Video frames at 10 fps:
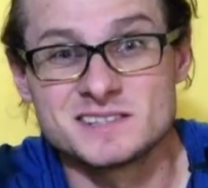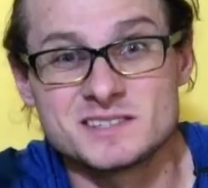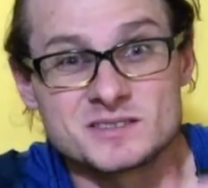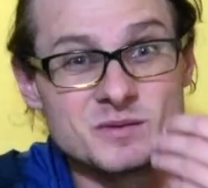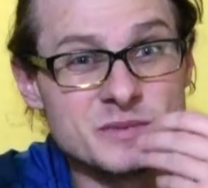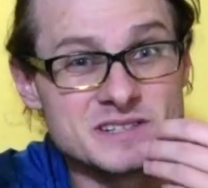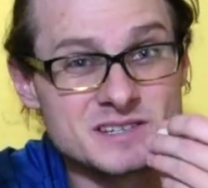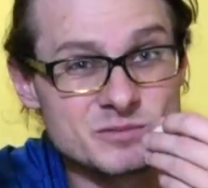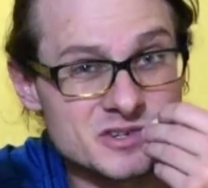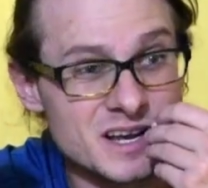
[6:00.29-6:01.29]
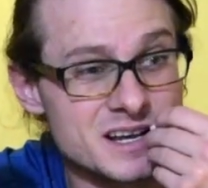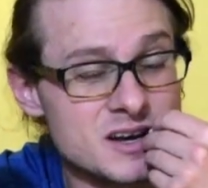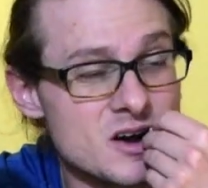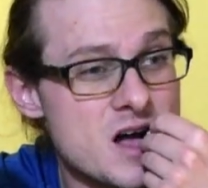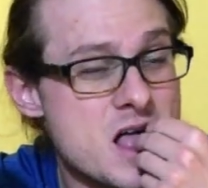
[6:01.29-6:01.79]
these are the mints I'm trying
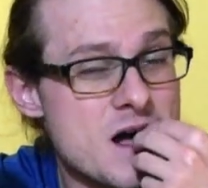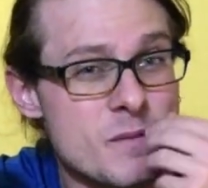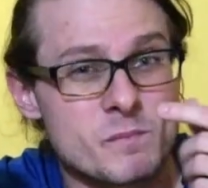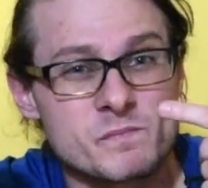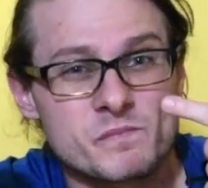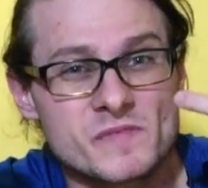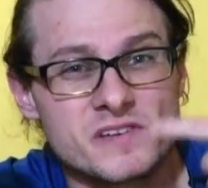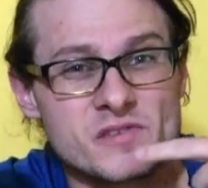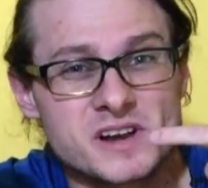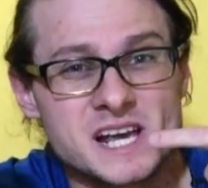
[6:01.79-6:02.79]
out. They're